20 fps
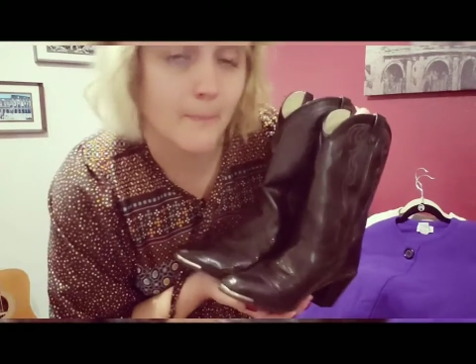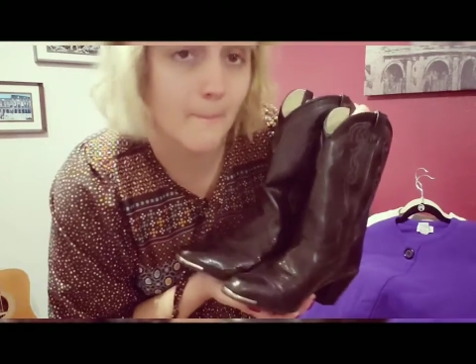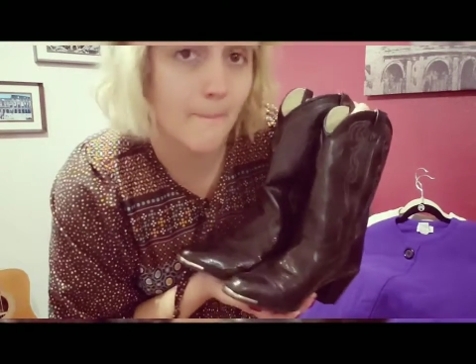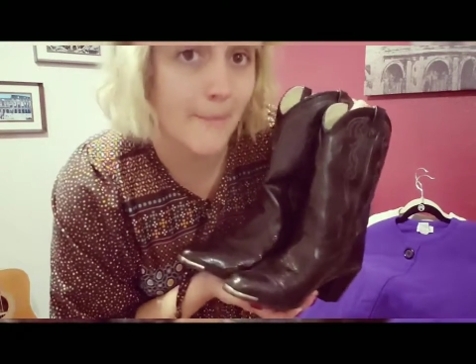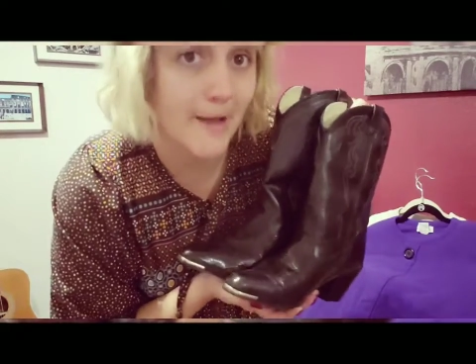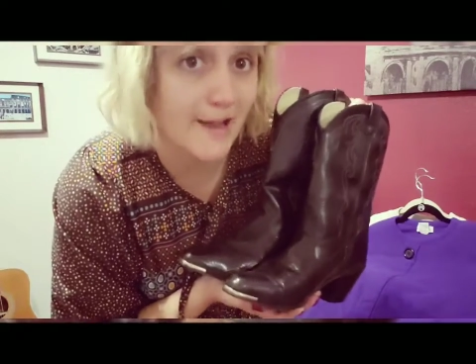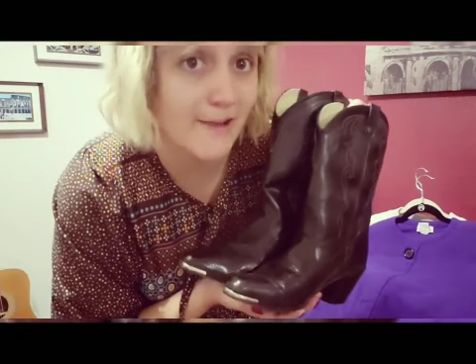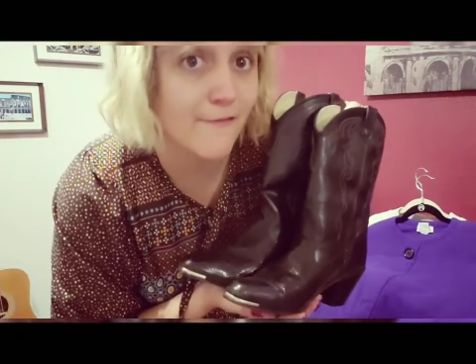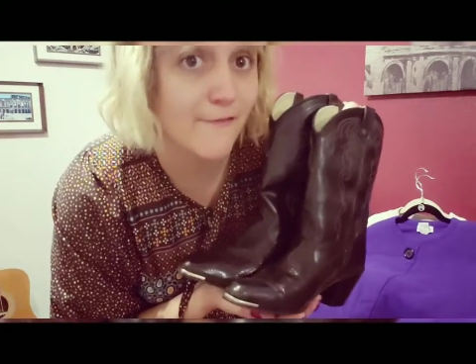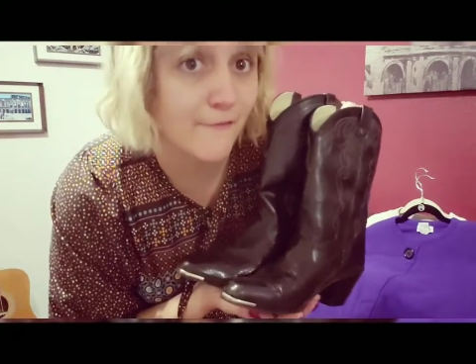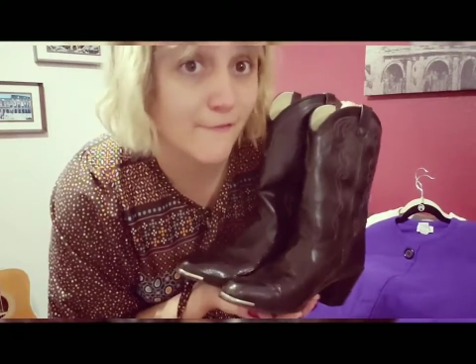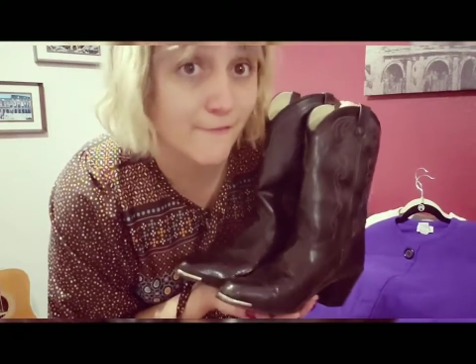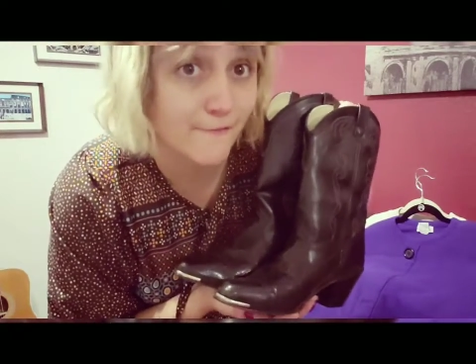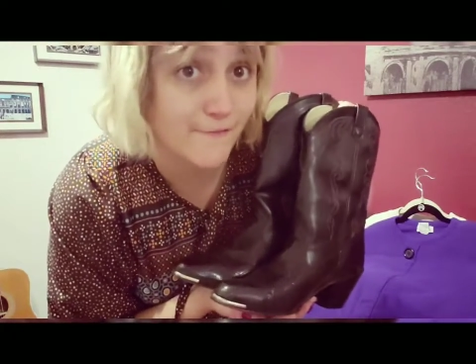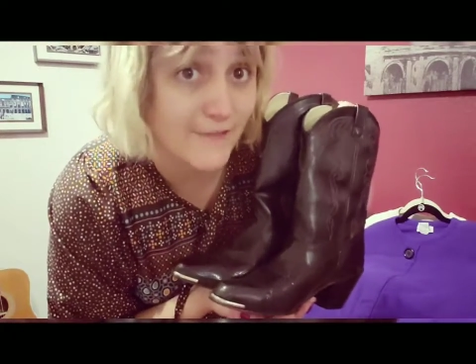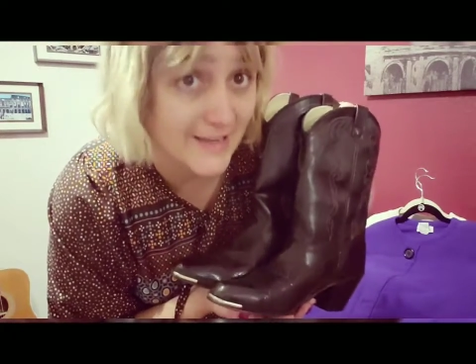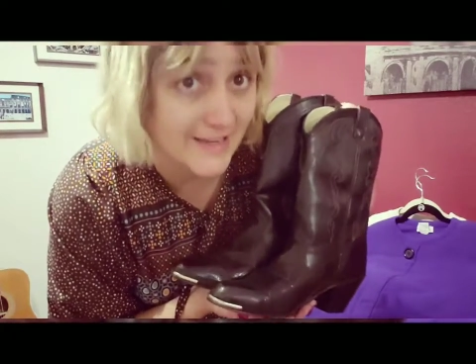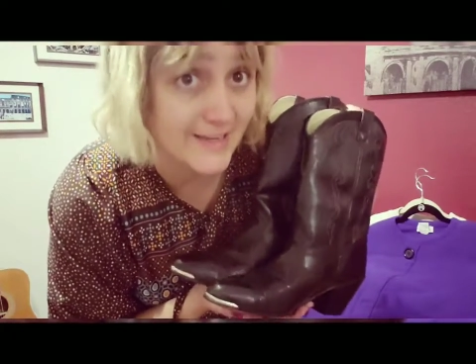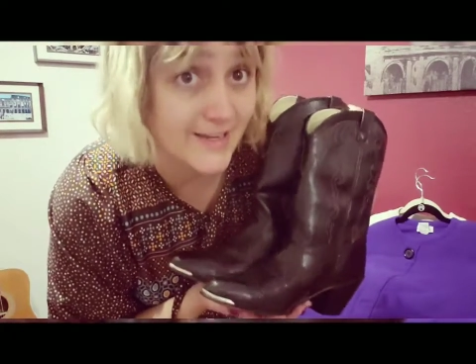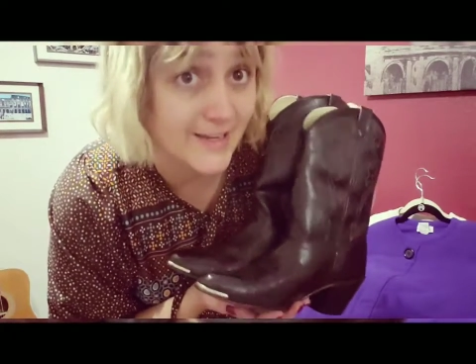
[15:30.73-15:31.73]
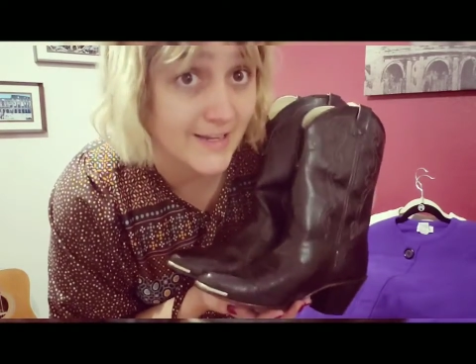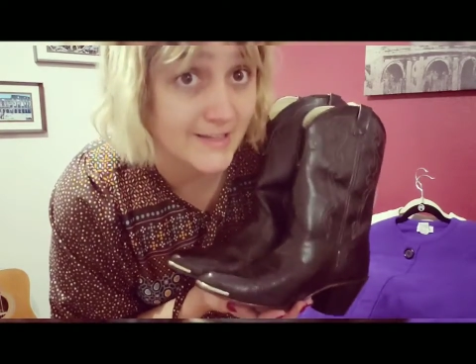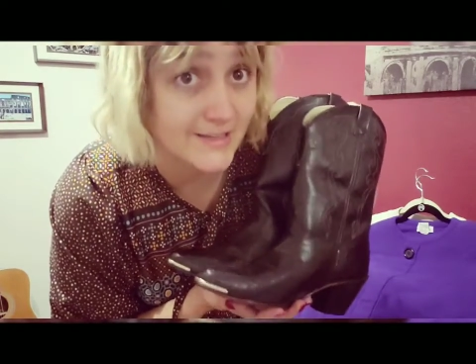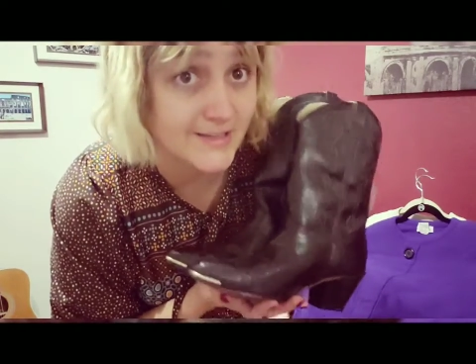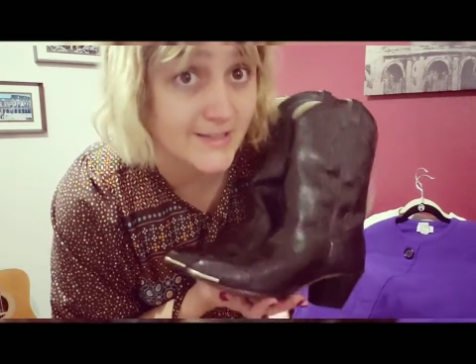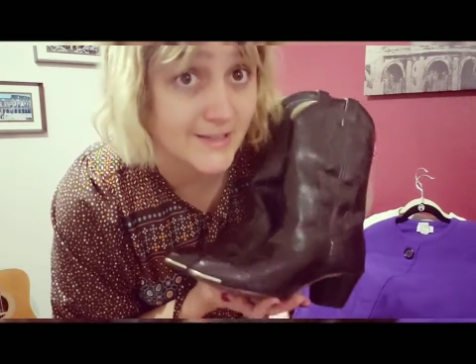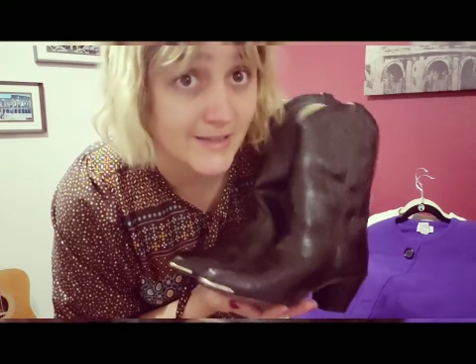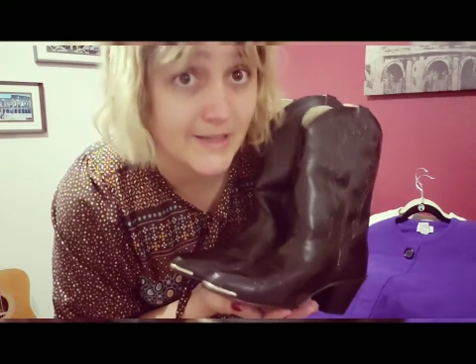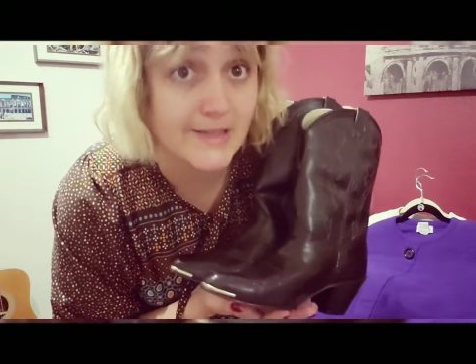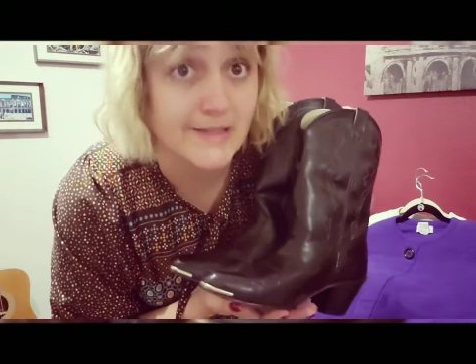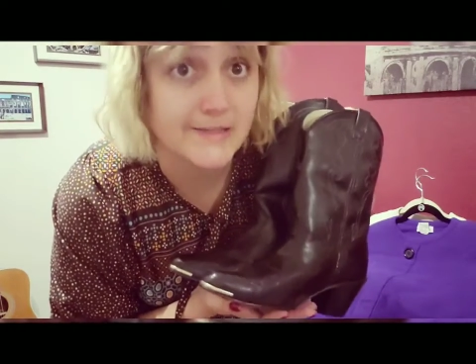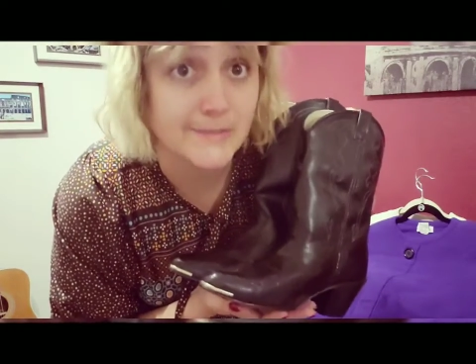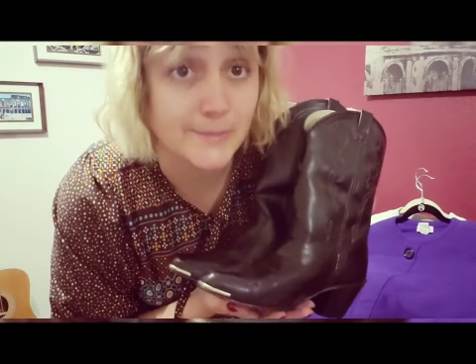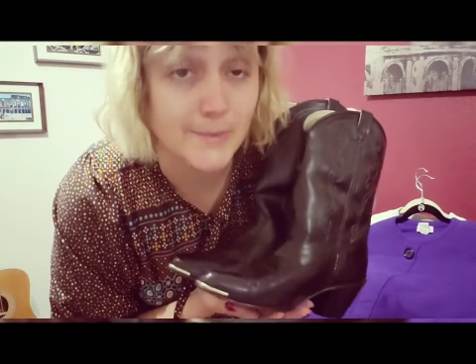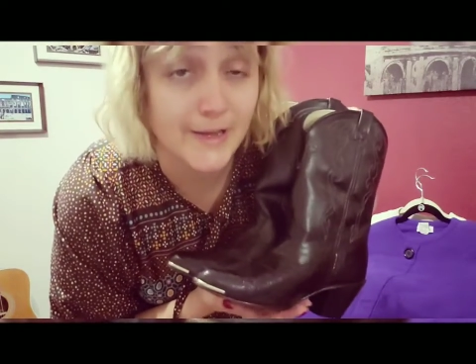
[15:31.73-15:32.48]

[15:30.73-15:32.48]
my feet into these